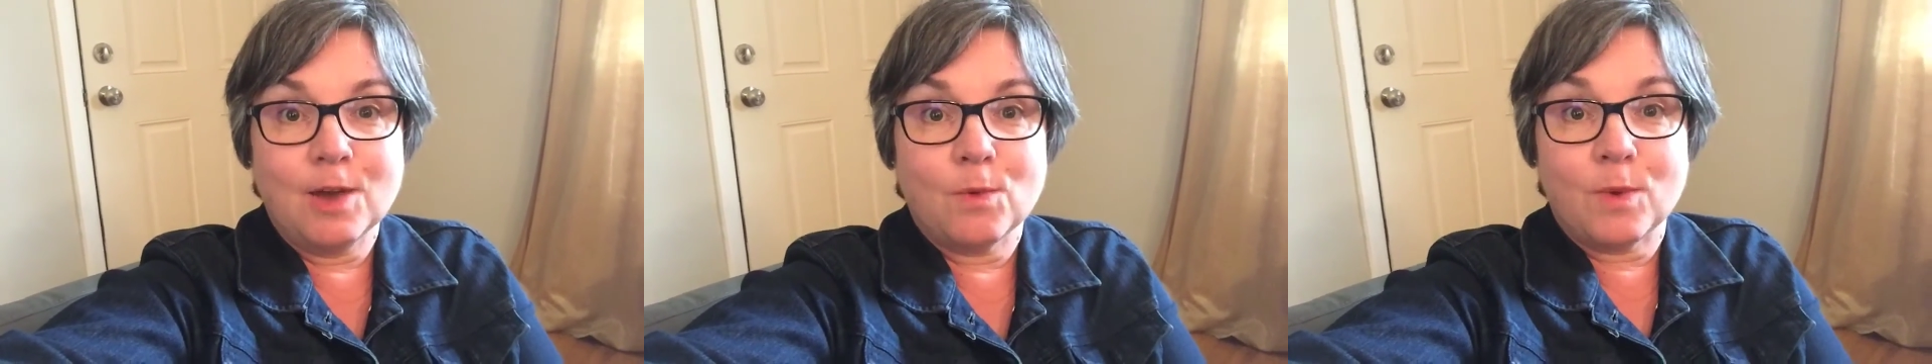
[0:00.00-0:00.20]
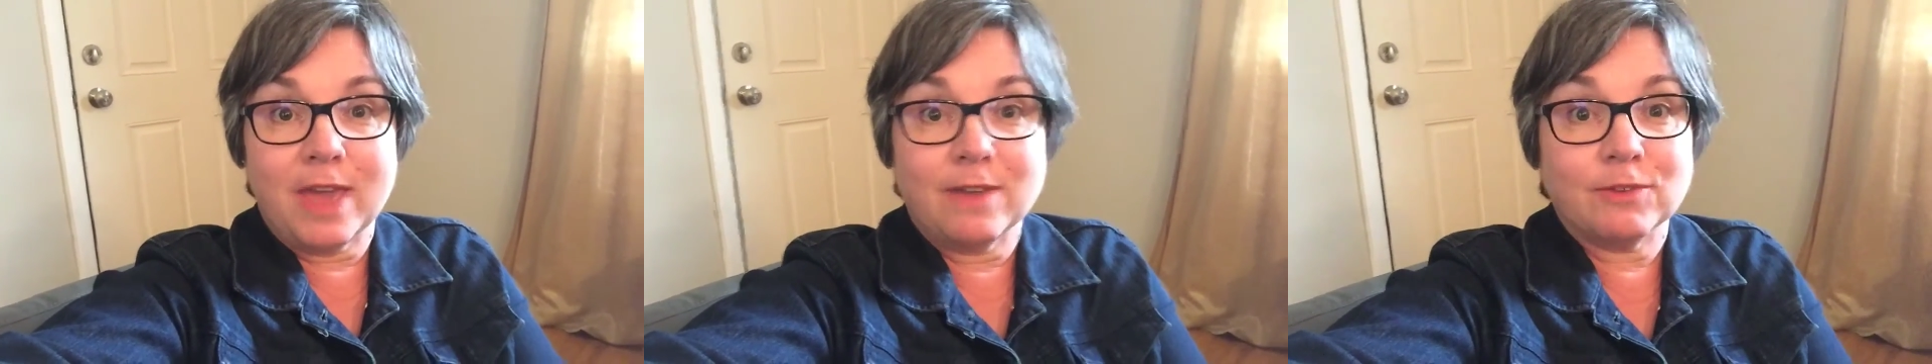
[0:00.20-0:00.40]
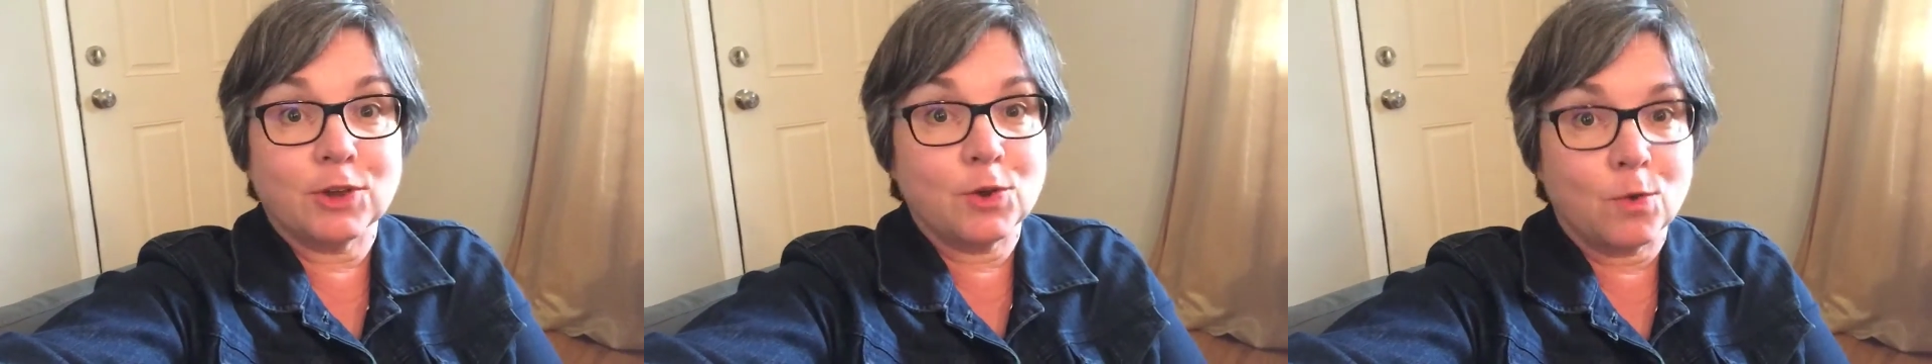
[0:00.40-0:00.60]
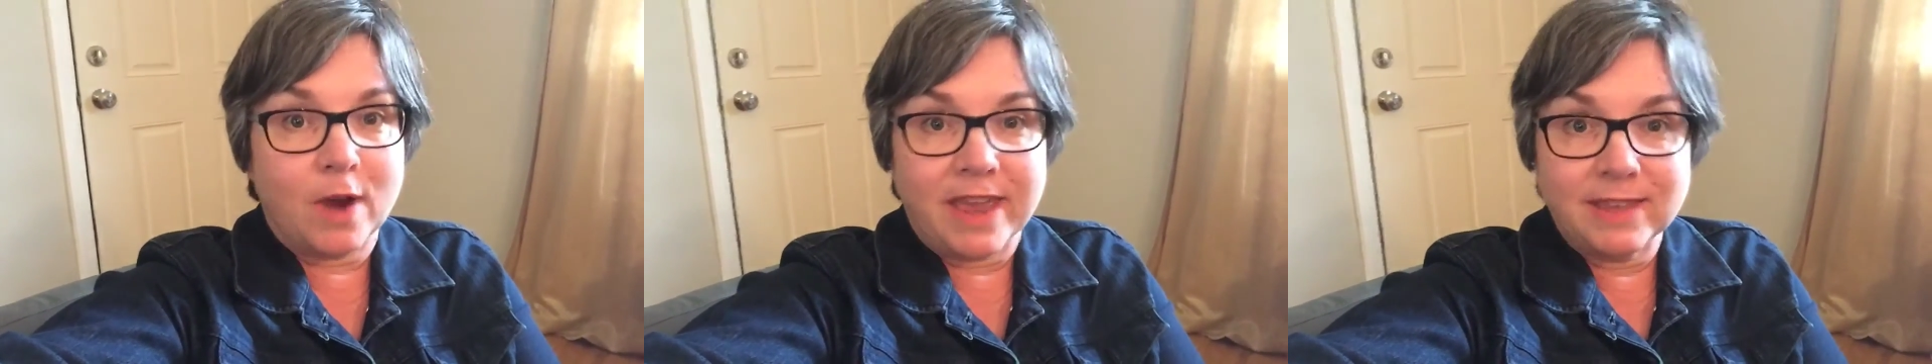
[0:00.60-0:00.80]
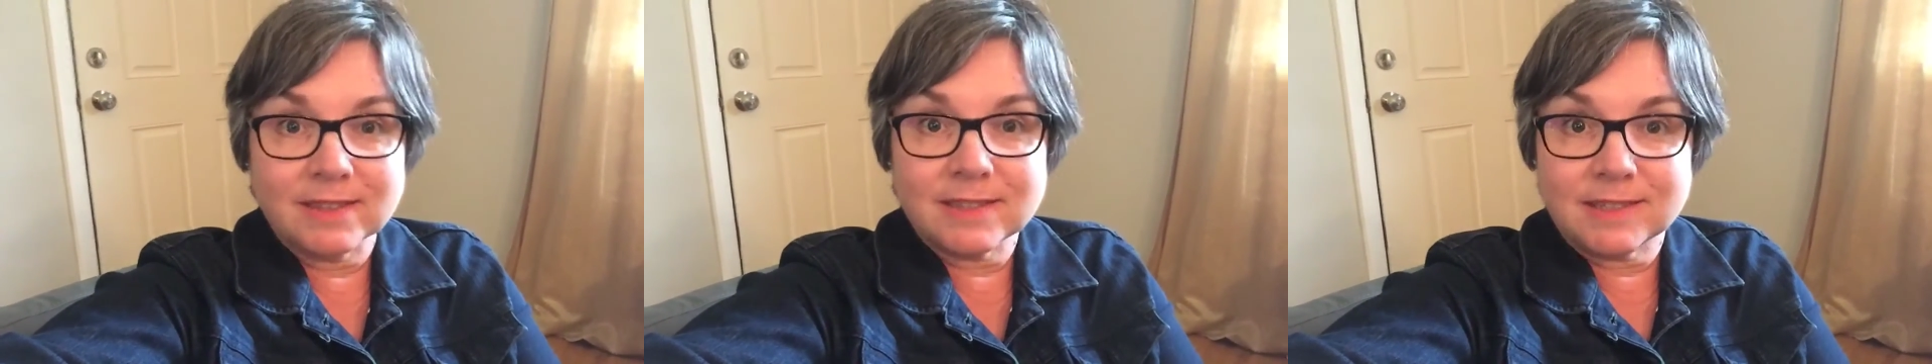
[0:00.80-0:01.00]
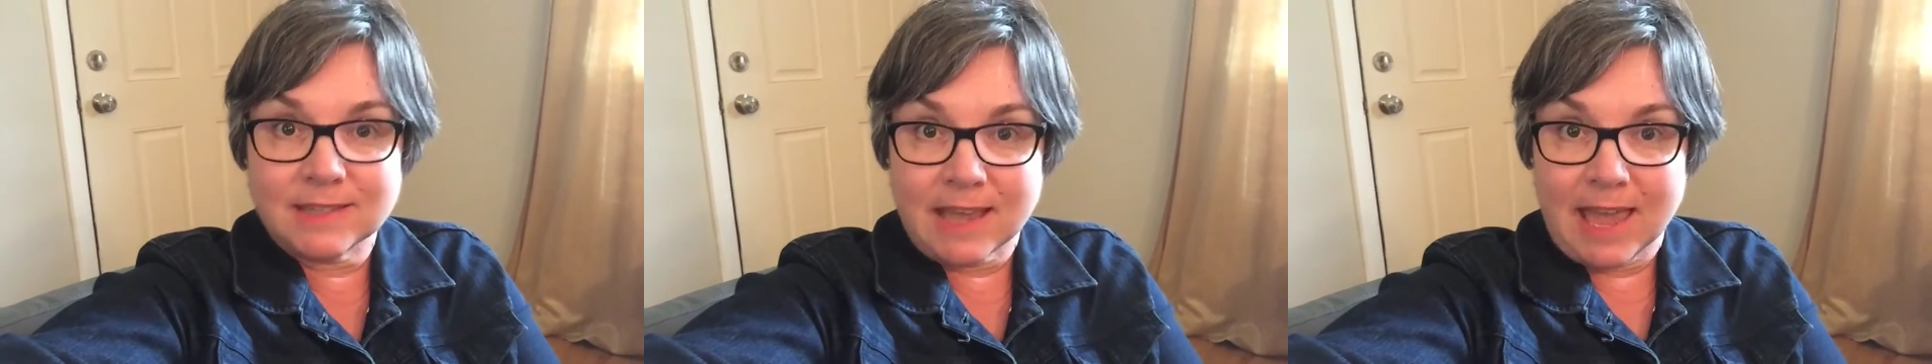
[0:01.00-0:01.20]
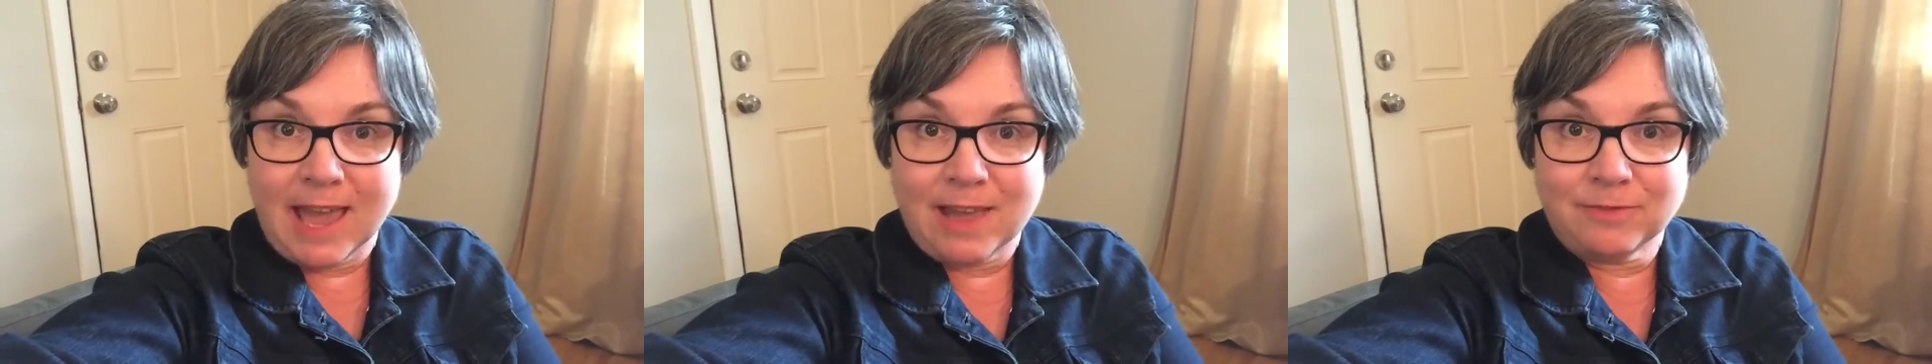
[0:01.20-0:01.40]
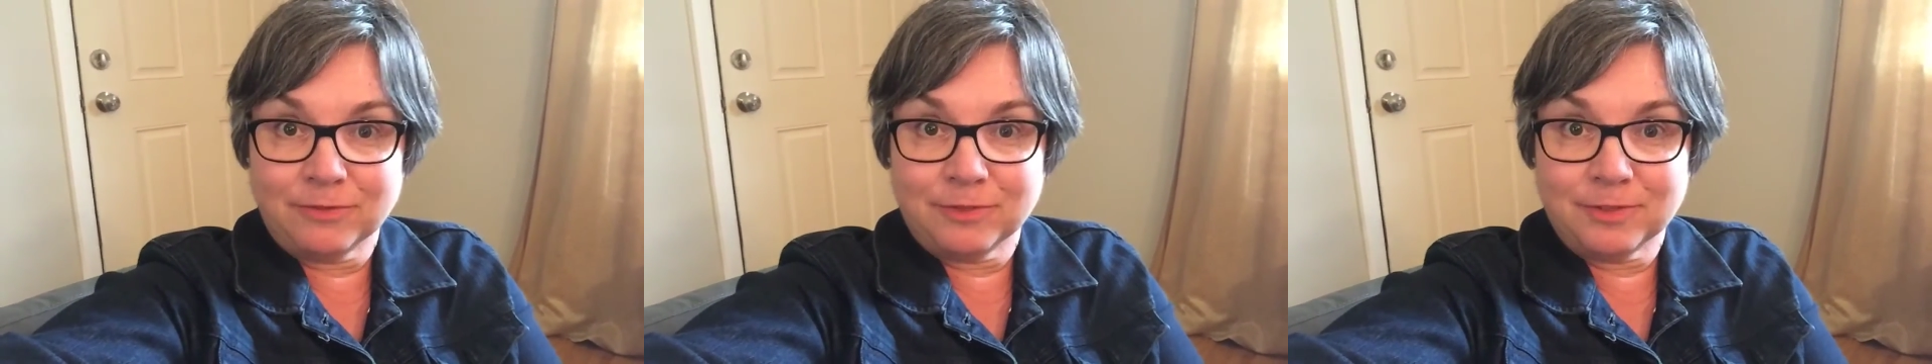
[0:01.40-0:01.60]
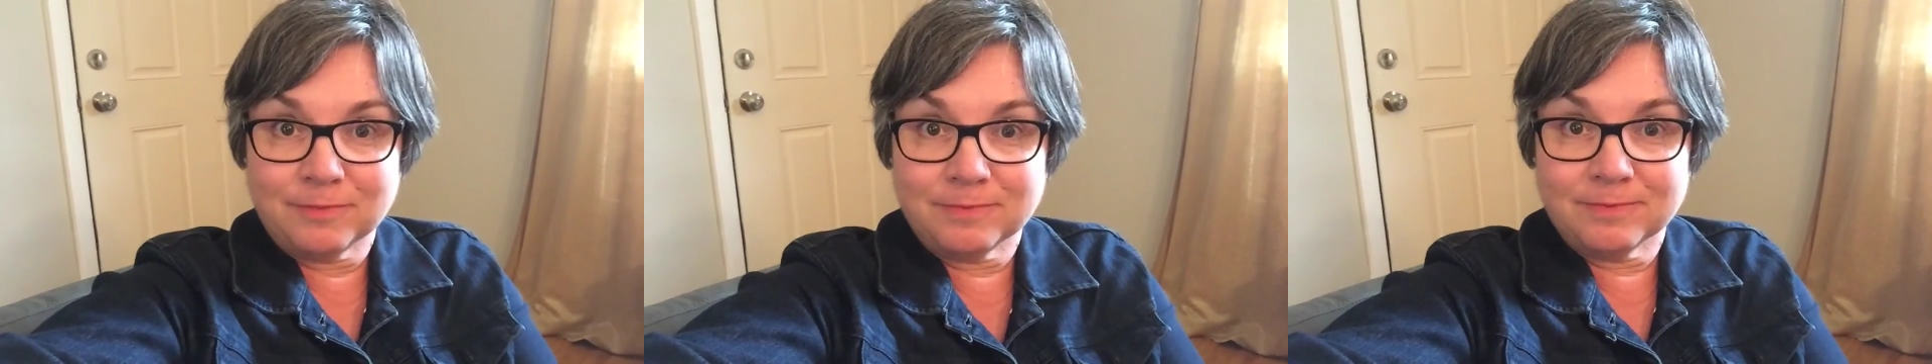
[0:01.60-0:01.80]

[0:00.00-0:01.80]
We have a great staff,